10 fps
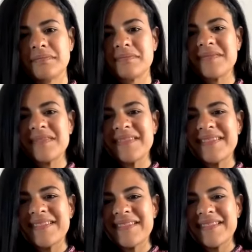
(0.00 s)

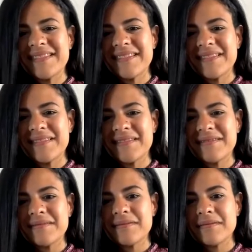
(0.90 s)

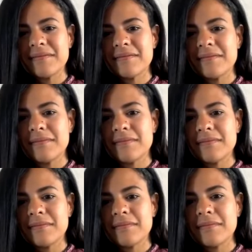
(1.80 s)

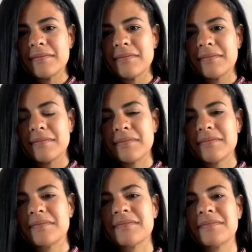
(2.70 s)

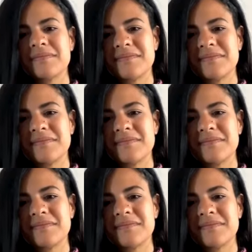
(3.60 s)
(silent)